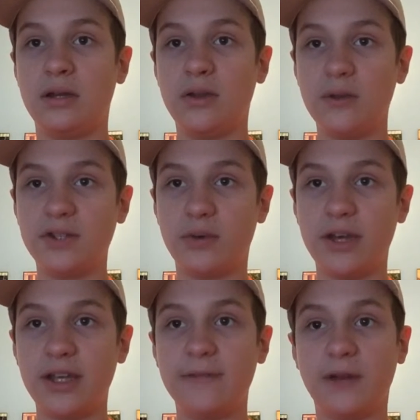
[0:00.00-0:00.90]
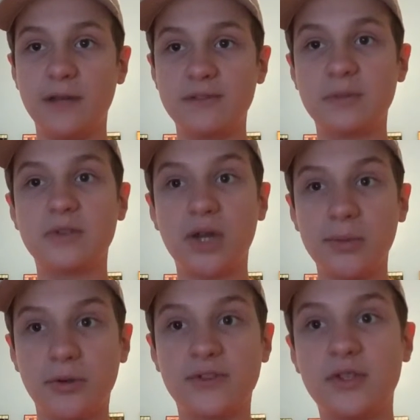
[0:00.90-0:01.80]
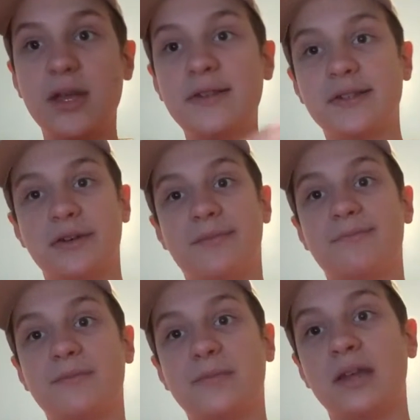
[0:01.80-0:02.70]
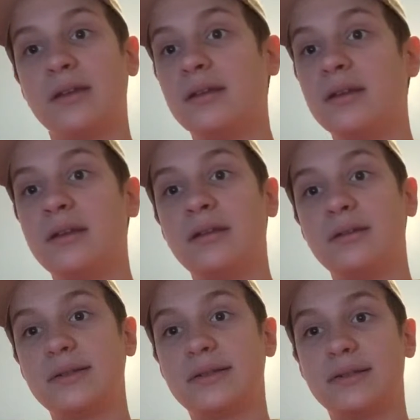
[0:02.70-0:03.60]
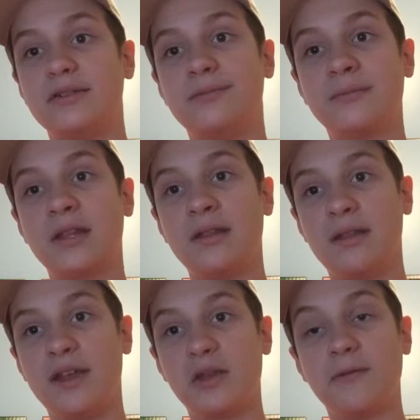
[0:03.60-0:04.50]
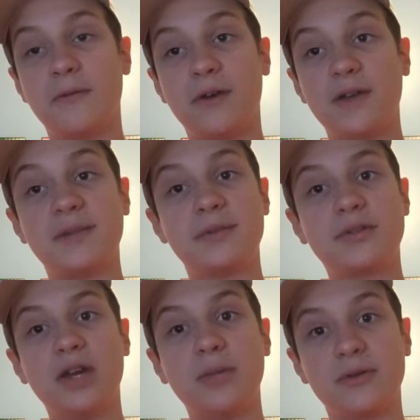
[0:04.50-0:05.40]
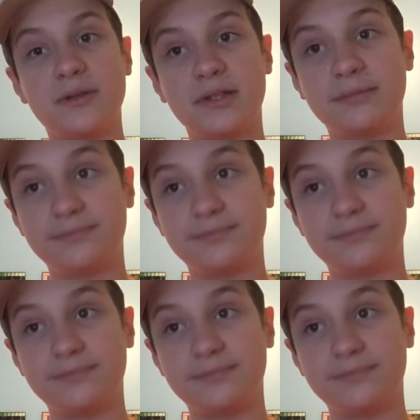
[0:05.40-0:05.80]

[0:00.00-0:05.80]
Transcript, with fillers: And also, I hit 5 subscribers two days ago. So, thank you for 5 subscribers.